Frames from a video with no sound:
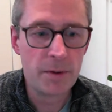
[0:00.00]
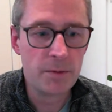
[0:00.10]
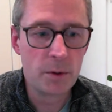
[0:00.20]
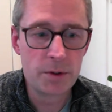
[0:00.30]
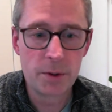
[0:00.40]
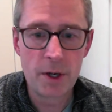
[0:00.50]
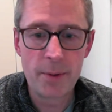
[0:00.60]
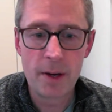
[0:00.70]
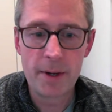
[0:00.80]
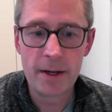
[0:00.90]
4-story
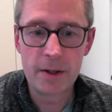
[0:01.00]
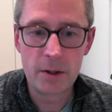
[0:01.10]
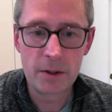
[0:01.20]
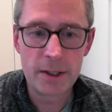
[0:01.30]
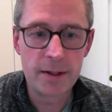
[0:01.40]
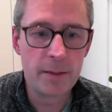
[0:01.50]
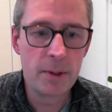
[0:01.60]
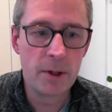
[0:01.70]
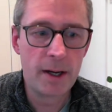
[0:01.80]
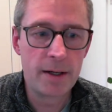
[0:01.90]
apartment out of concrete; they
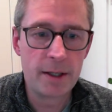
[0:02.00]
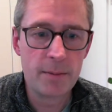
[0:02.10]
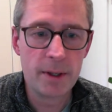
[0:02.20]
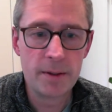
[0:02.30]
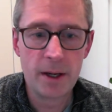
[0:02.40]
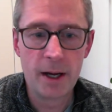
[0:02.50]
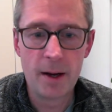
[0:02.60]
build it out of timber.